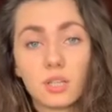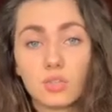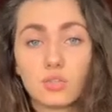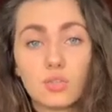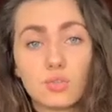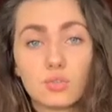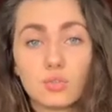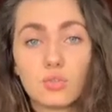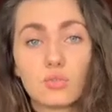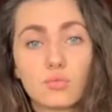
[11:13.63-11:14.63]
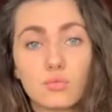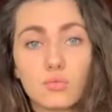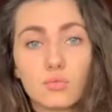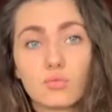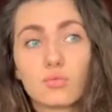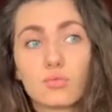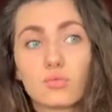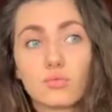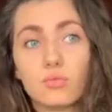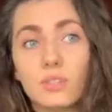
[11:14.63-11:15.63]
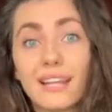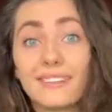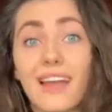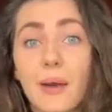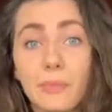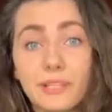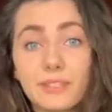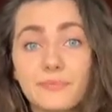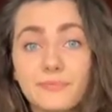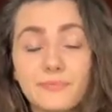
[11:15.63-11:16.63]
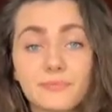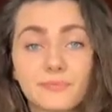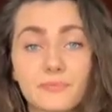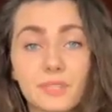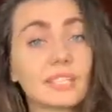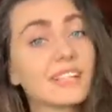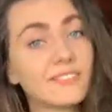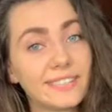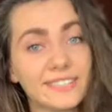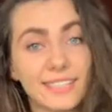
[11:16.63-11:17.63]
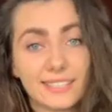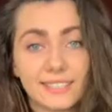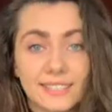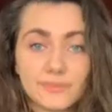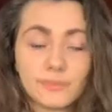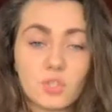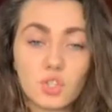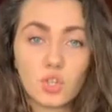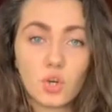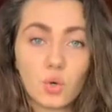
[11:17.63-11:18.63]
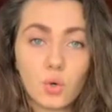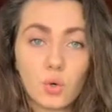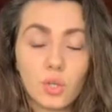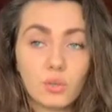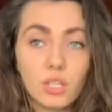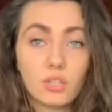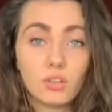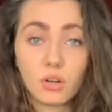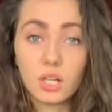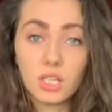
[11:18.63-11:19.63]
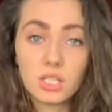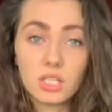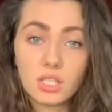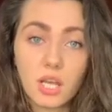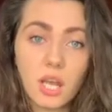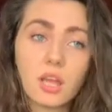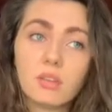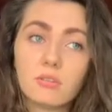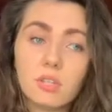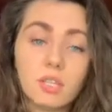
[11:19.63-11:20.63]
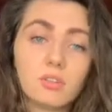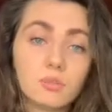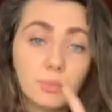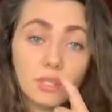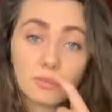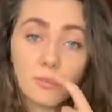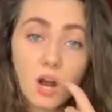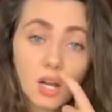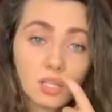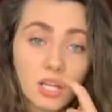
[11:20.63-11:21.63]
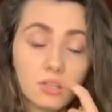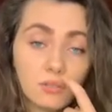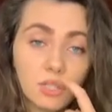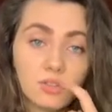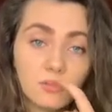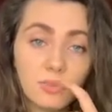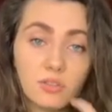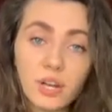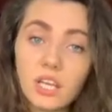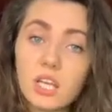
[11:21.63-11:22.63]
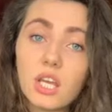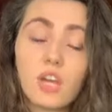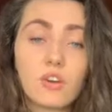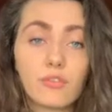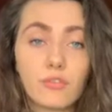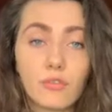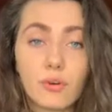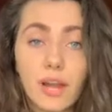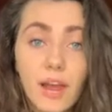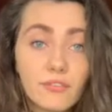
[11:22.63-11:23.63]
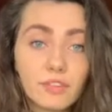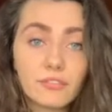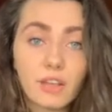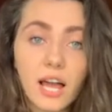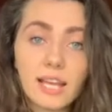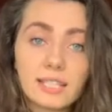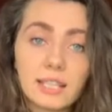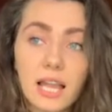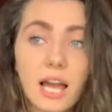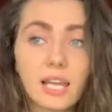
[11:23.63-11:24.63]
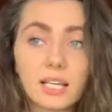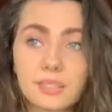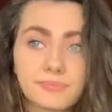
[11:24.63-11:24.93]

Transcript: to nothing happened? Flight attendant. So you need knowledge, and you need to be smart, and you need to be ready for every flight, like,